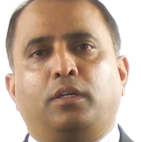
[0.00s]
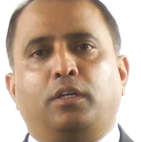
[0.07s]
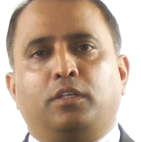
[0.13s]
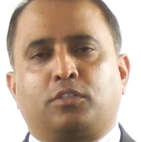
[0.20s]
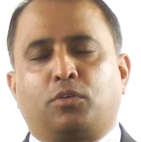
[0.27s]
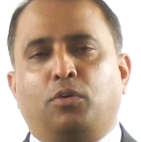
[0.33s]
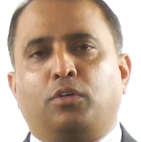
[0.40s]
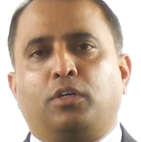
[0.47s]

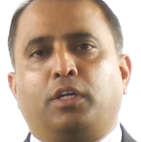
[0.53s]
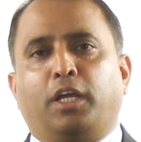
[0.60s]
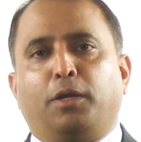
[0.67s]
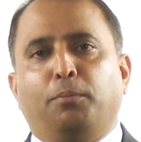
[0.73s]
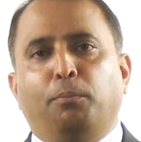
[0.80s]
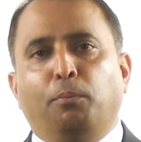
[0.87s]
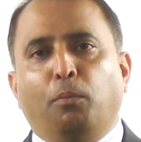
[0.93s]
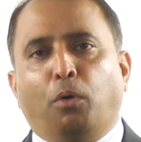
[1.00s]
is going to
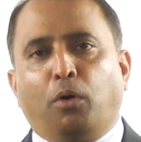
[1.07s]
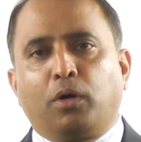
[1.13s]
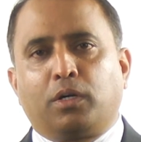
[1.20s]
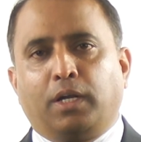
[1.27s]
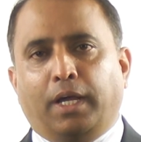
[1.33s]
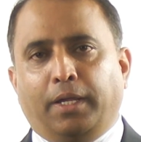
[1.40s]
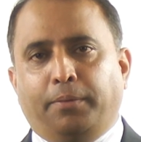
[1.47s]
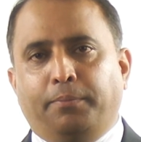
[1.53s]
take more
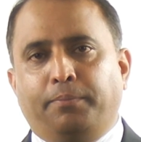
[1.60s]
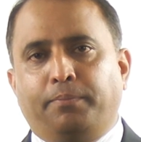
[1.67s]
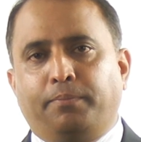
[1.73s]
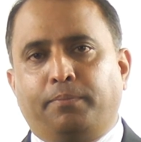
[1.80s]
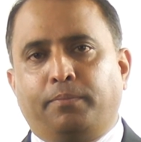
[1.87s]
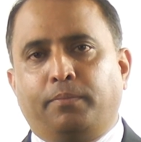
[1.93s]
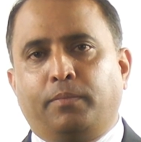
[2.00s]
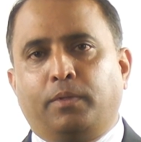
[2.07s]
time.
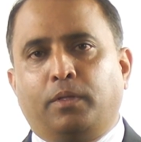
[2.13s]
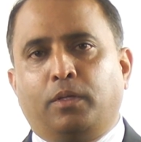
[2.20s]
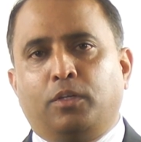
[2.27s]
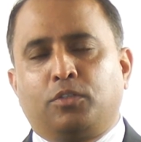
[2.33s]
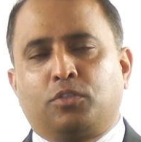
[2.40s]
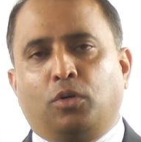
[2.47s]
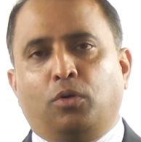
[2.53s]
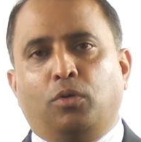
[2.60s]

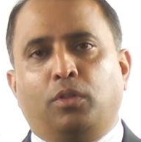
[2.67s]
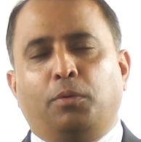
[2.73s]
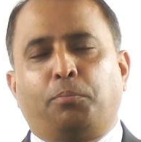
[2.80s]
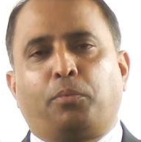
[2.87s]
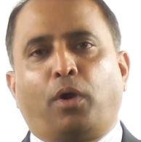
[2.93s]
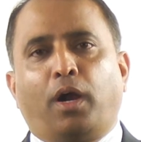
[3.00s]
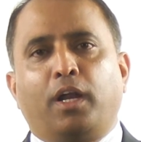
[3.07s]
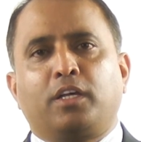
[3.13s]
So the
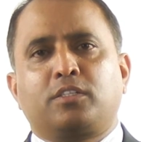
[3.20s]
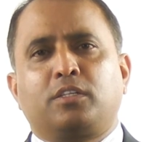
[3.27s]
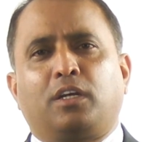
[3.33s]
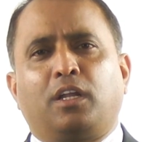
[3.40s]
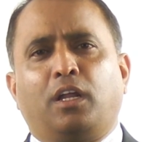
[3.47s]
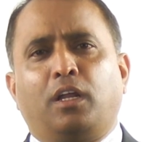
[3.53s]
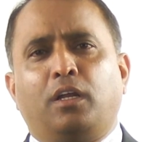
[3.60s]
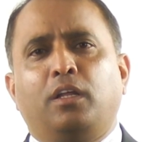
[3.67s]
products
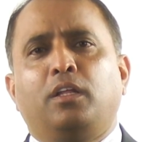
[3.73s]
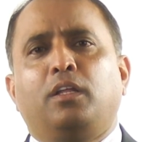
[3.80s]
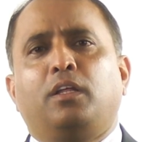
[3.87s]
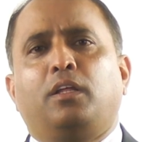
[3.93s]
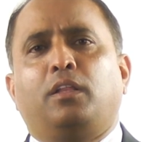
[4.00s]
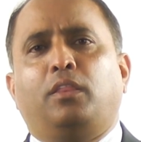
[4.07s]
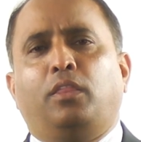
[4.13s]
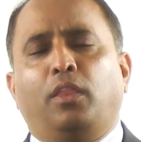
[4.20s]
that are
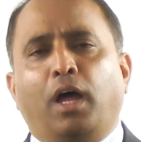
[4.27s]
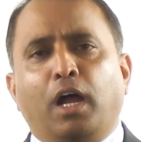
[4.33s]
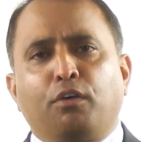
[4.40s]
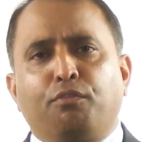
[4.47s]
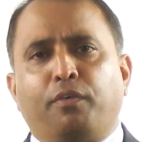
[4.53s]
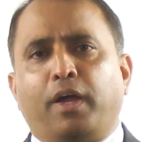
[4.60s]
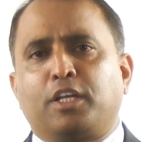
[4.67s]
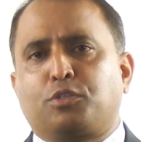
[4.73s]
not
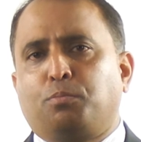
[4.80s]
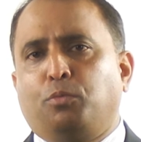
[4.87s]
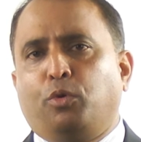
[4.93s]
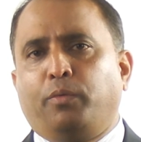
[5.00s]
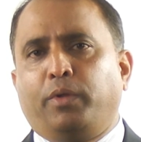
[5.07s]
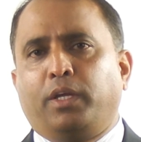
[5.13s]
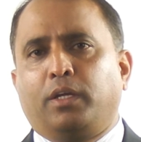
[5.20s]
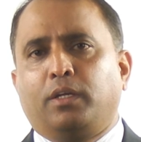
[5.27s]
fast
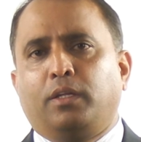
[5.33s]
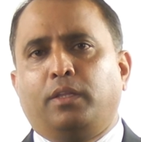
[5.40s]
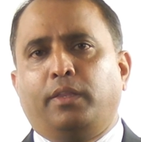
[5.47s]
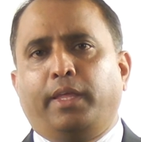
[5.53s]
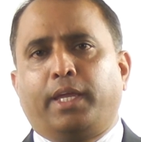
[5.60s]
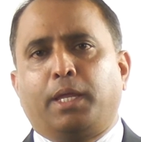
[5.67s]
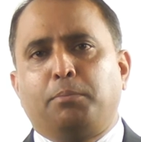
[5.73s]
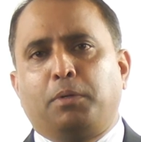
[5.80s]
moving,
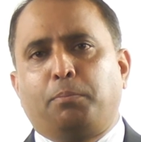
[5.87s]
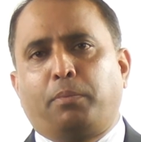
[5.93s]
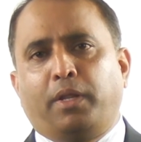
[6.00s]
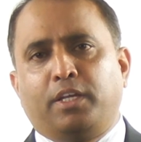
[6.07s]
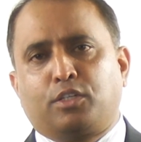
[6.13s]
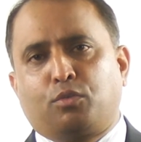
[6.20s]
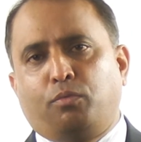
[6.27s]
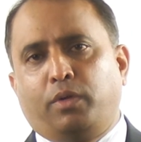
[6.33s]
they can be
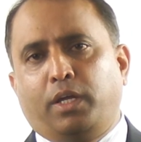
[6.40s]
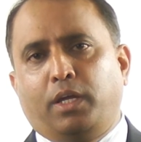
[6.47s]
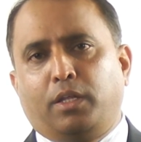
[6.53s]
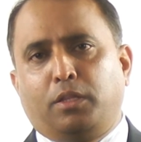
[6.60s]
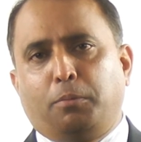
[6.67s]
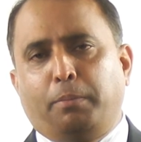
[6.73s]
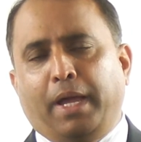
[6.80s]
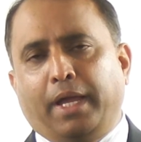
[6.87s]
placed way on
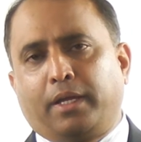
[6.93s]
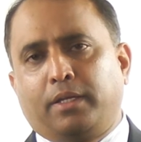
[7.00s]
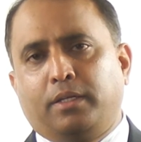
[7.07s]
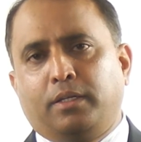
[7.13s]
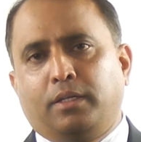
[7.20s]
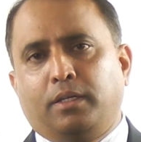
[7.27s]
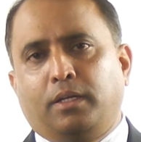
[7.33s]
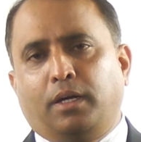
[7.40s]
the back.
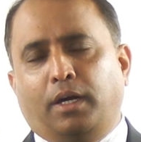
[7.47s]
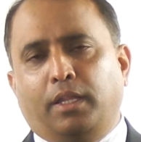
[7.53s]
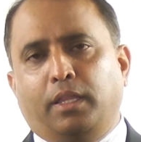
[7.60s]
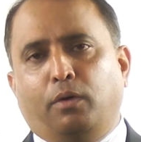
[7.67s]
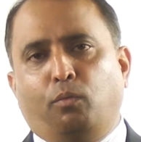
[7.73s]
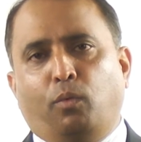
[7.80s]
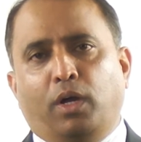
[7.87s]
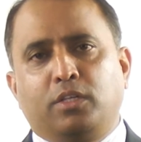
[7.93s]
And
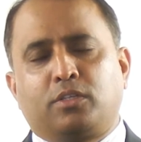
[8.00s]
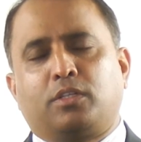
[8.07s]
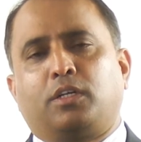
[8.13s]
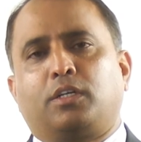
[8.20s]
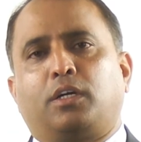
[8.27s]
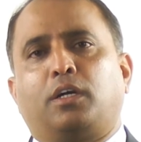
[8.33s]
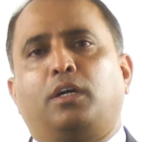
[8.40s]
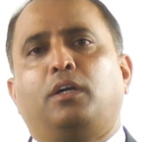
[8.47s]
the ones
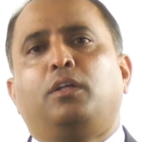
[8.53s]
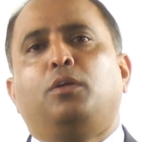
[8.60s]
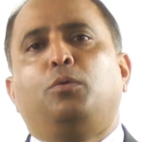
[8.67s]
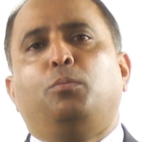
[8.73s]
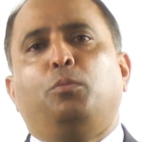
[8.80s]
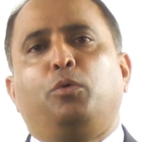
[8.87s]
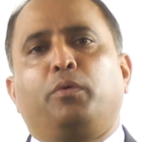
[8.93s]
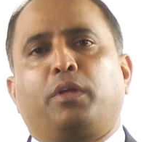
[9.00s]
that are
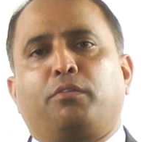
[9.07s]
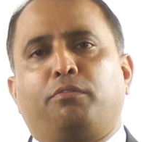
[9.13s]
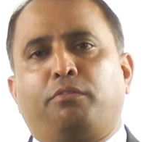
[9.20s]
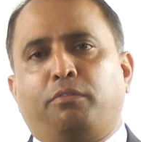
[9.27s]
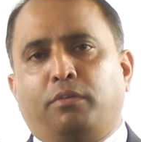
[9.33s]
moving